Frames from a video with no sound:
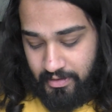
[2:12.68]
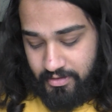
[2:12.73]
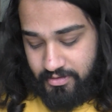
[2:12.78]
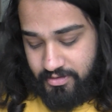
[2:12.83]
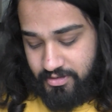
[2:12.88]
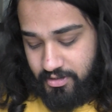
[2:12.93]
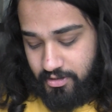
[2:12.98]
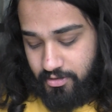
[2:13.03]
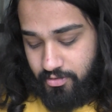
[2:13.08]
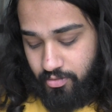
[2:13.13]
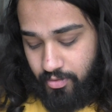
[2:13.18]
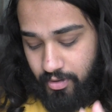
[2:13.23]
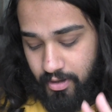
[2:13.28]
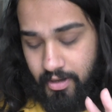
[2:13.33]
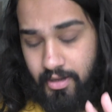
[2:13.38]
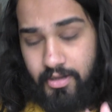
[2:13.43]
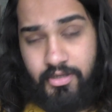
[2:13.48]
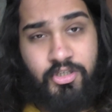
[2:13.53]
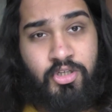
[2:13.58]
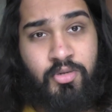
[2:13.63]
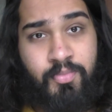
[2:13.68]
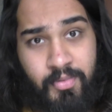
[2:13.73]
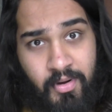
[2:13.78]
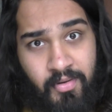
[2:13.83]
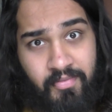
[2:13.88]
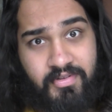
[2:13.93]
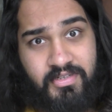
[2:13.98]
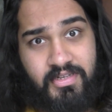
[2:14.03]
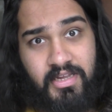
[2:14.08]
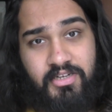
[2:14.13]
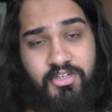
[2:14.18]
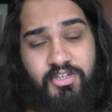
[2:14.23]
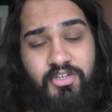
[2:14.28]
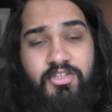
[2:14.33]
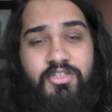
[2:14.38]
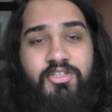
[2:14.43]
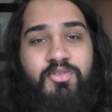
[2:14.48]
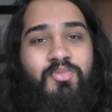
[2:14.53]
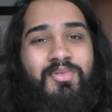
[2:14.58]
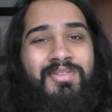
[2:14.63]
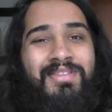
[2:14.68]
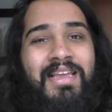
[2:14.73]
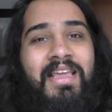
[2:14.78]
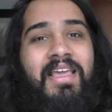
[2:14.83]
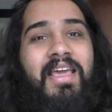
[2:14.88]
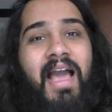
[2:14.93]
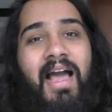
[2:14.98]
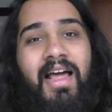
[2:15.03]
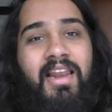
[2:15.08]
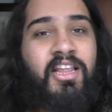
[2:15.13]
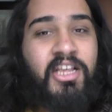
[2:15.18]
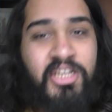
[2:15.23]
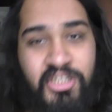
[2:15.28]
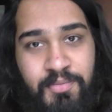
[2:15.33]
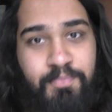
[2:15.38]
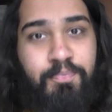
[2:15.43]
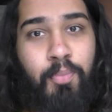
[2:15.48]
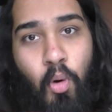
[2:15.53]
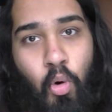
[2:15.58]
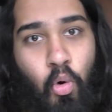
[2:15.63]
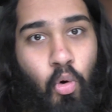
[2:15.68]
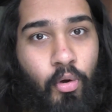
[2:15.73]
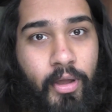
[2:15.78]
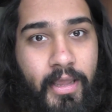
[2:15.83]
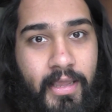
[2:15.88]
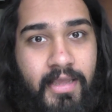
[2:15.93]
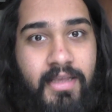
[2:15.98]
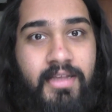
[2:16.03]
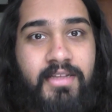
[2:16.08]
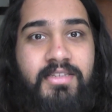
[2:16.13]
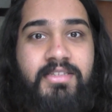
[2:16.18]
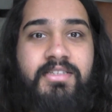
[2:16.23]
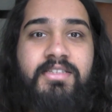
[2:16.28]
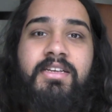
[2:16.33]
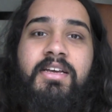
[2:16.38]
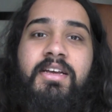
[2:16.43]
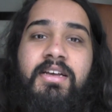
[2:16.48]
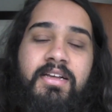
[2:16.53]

So, Supernova Sessions with the Gallus boys.